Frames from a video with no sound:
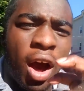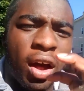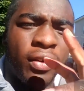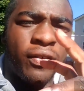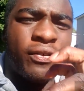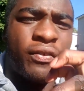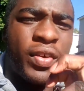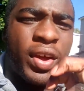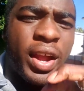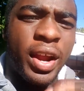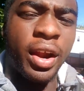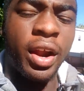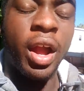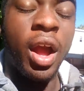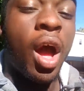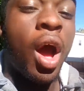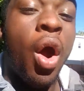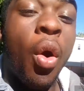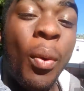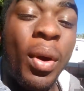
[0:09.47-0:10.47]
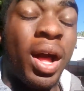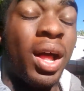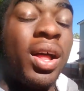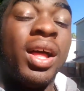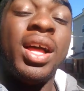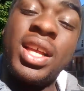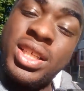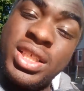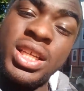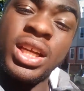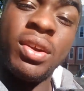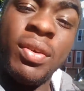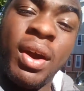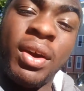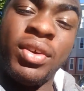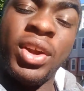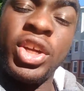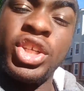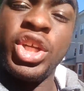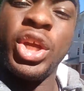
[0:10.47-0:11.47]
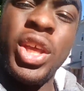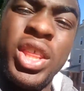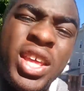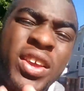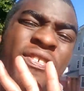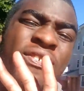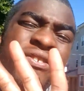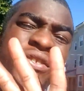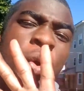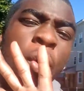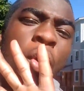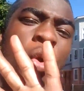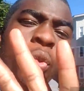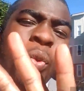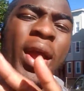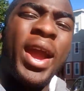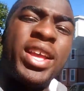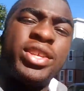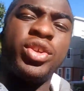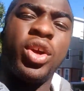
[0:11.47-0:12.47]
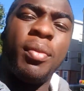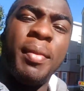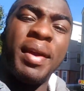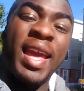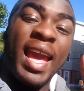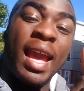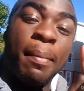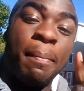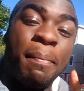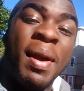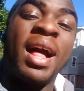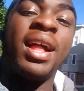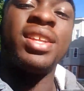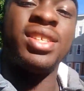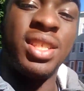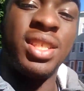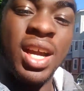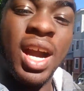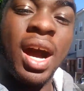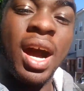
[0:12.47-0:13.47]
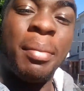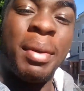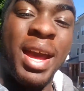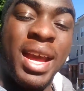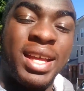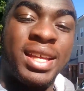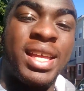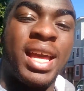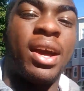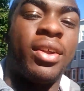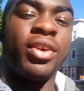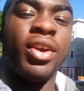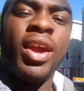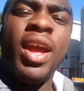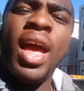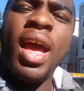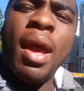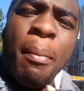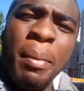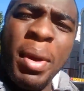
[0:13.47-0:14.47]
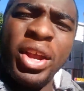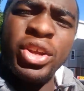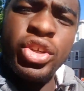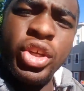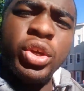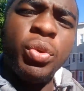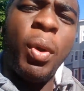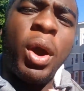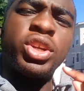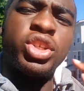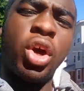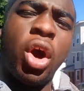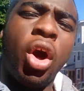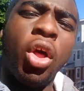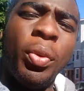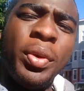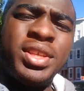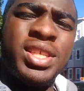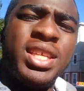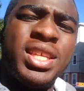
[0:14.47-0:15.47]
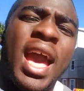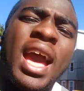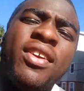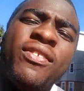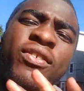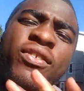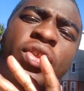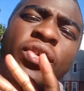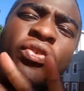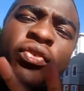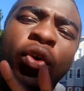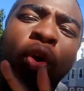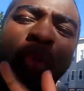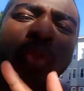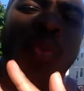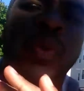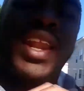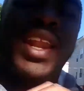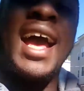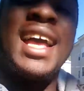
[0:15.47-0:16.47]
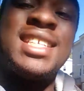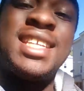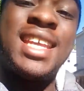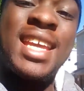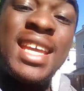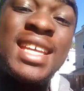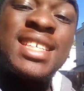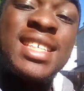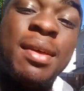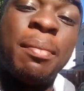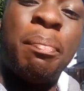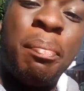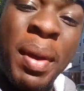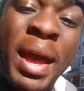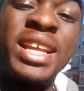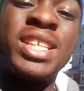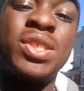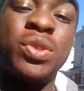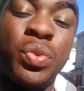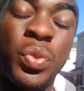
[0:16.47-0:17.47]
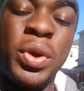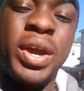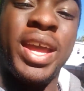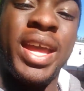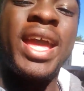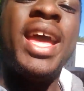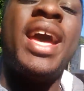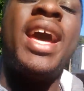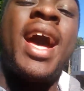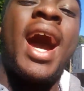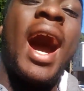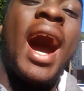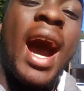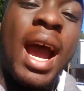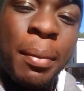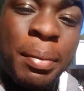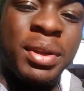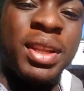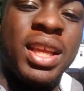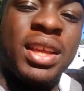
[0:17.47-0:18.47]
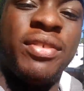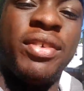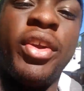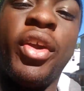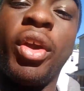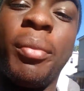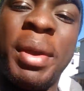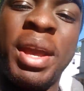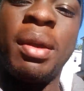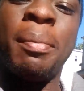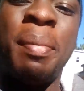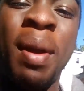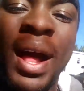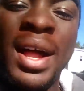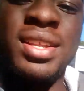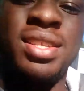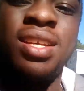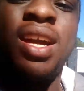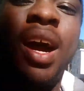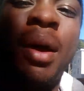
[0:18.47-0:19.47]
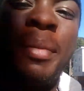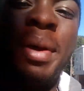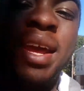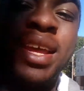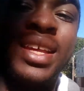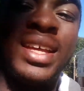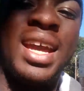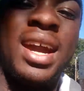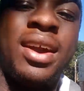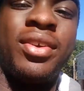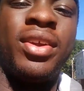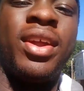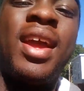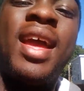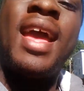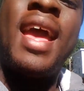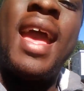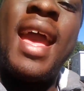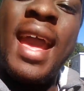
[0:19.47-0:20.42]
unfair? Well, stick around and I'll show you the 4 ways in order to make a balanced combat encounter. Make sure you watch all the way to the end for the 4th one, as it is the best way, I believe, in order to make a balanced combat encounter.